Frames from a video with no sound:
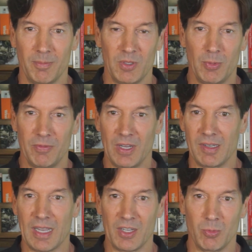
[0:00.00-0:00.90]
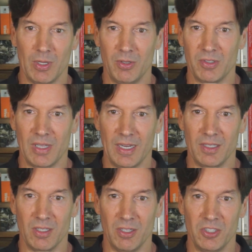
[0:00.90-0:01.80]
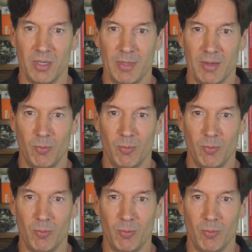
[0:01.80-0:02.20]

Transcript: spoofing attacks where it looks like it's a legitimate